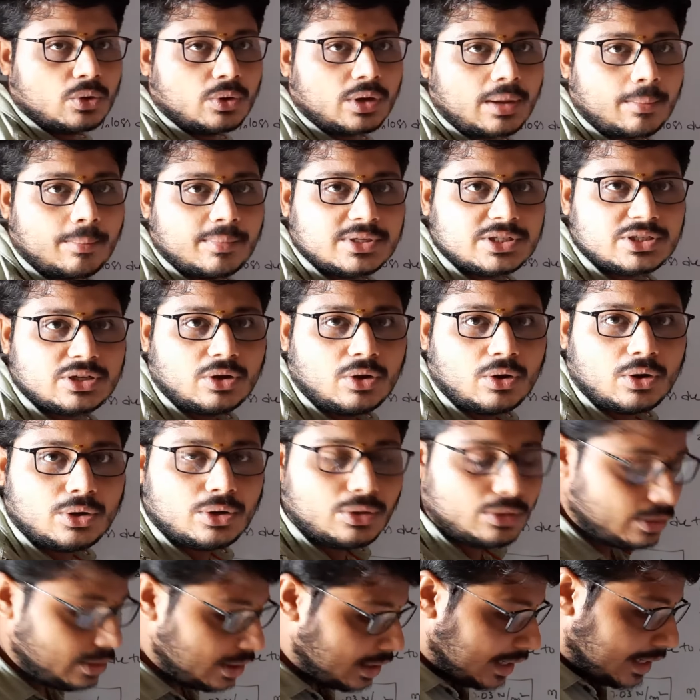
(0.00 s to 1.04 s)
M is equal
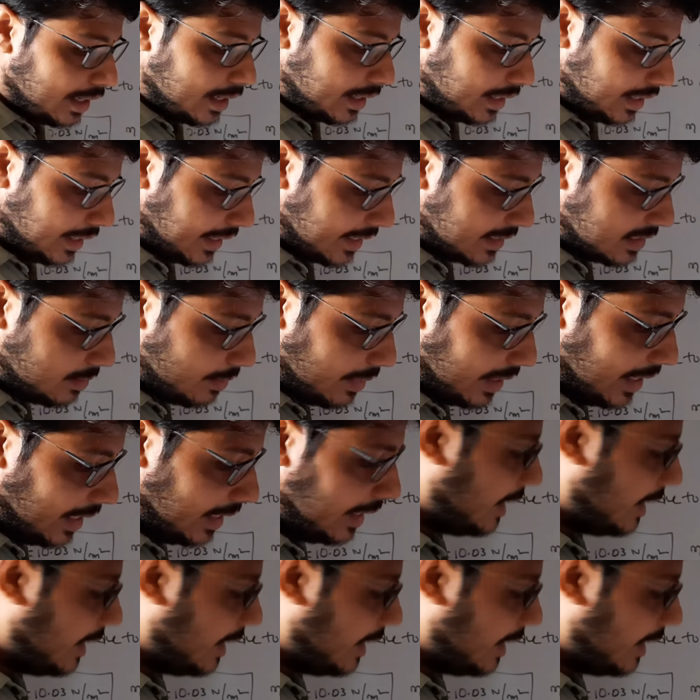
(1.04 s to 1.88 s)
to ES by